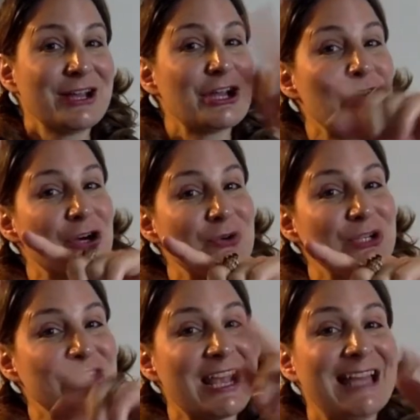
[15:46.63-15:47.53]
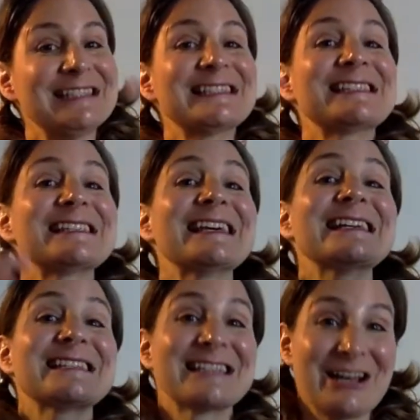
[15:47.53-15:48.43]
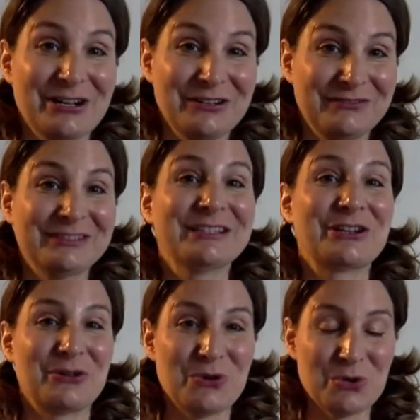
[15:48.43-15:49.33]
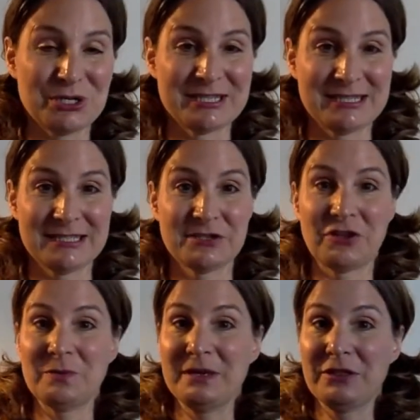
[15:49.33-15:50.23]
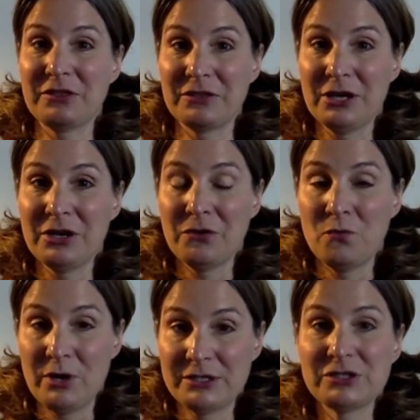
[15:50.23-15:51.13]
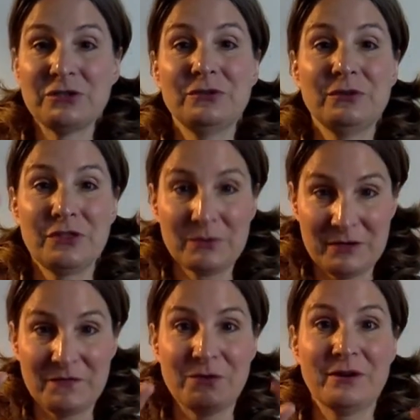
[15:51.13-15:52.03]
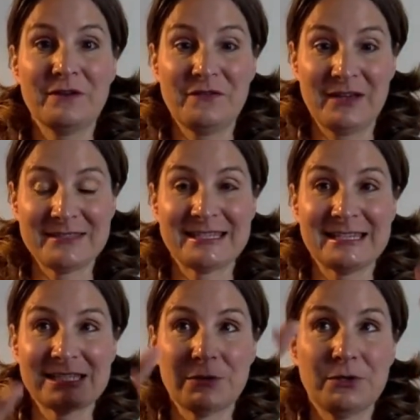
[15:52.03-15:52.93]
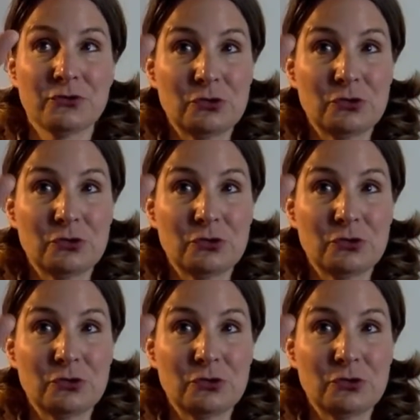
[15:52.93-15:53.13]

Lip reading: Coach and 6 of little horses. So there'd be 1, 2, 3, 4, 5, 6. So